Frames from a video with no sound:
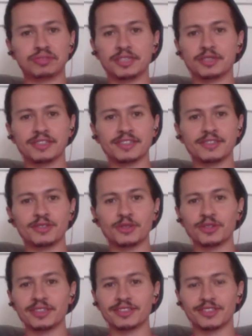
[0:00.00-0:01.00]
years
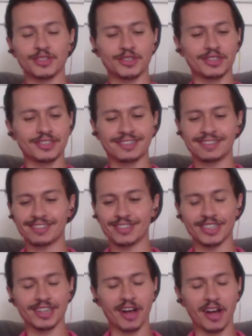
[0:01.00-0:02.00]
into it,
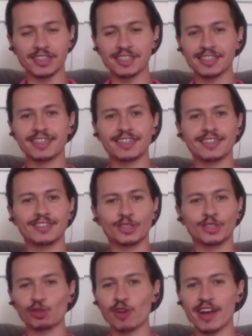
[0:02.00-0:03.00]
just hustling,
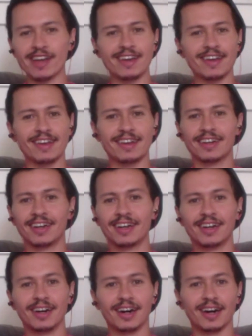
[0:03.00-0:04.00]
training
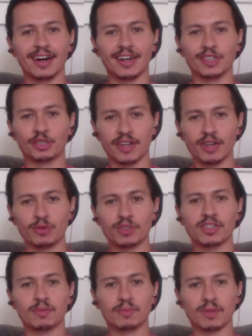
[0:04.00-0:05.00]

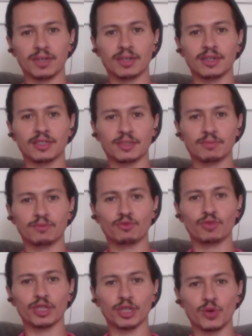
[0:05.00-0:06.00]
with some
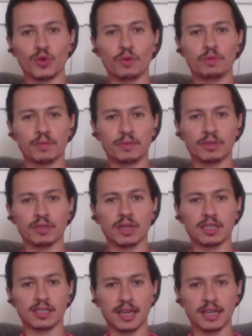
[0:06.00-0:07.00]
really cool people in
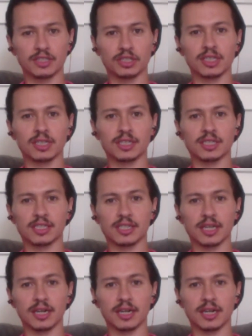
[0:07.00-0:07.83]
Los Angeles.